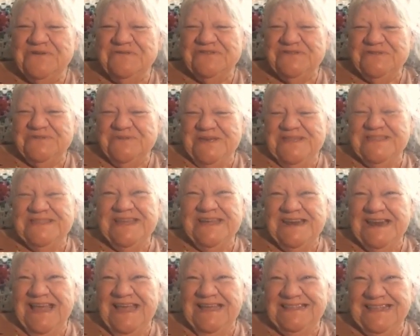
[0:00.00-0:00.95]
you ever do
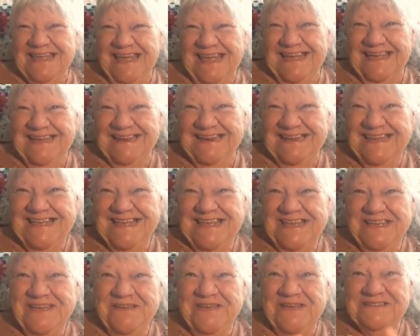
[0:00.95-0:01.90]
anything like that?
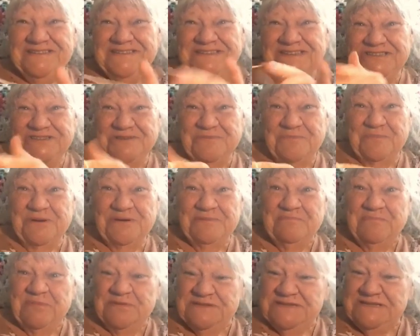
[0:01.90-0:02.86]
You had such a pre-
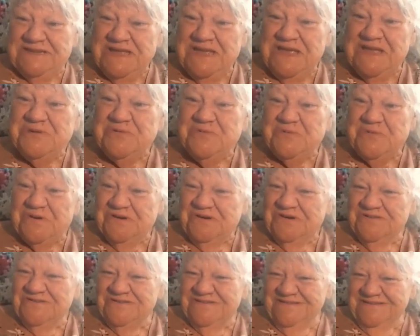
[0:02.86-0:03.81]
pretend
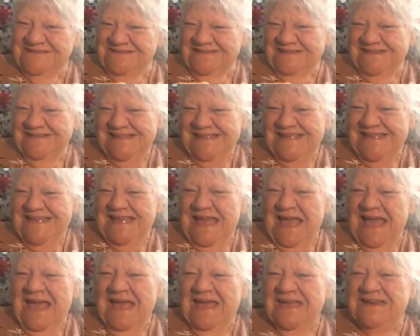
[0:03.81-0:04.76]
world.
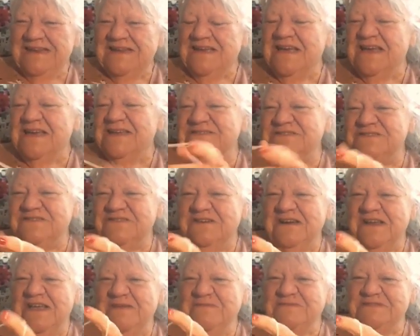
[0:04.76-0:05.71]
I had a cousin,
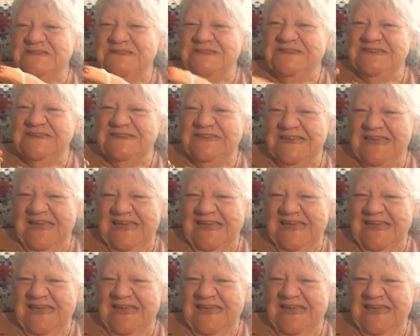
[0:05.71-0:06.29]
her name was Linda